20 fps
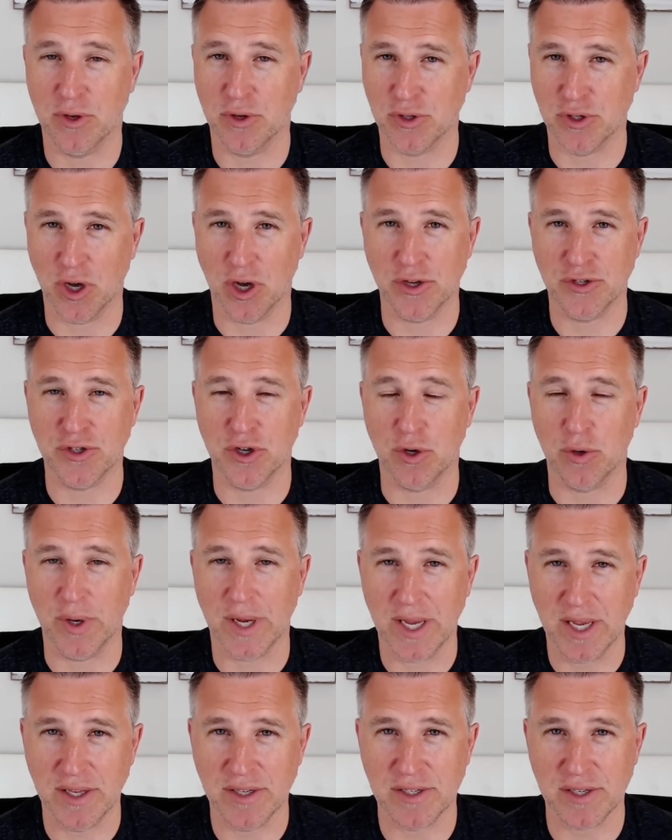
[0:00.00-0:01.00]
There's also
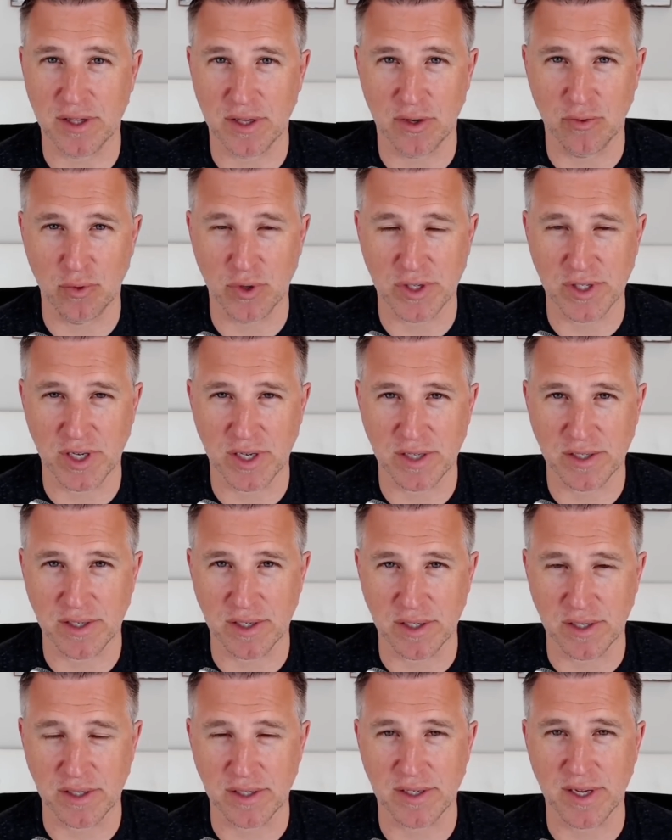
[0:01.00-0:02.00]
insulin
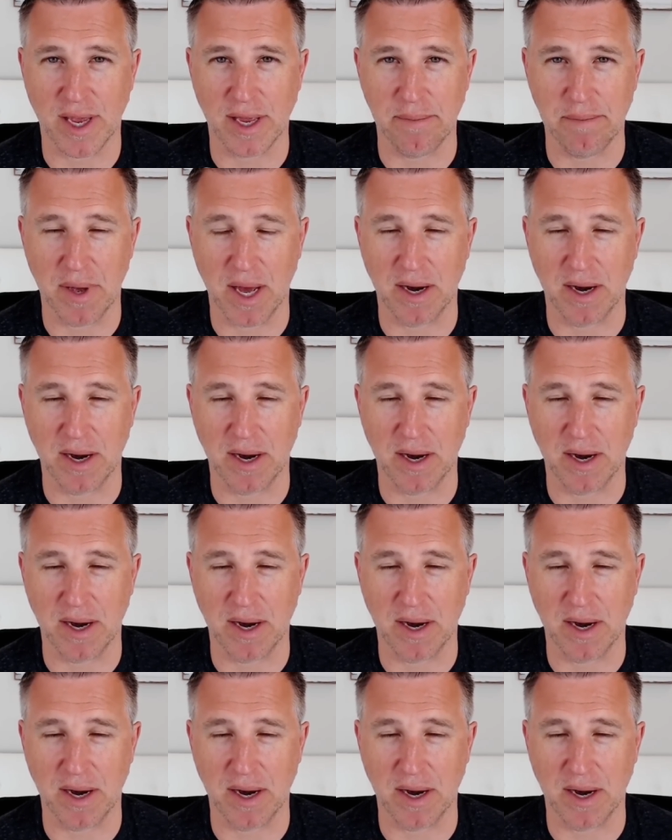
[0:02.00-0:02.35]
resistance and